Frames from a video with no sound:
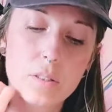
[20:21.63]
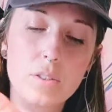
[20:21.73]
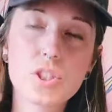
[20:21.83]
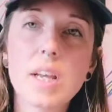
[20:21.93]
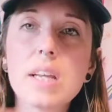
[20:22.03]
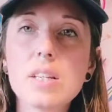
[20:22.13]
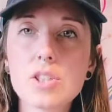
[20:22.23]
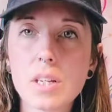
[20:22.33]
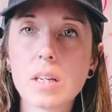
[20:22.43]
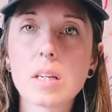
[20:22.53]

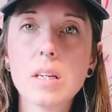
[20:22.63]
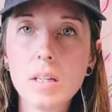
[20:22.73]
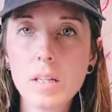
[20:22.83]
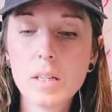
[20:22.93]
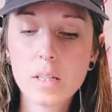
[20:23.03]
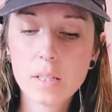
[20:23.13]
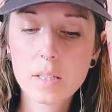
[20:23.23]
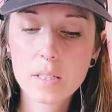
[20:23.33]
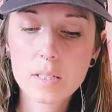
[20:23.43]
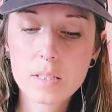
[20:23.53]
changing
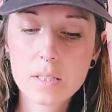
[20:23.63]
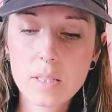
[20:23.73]
this.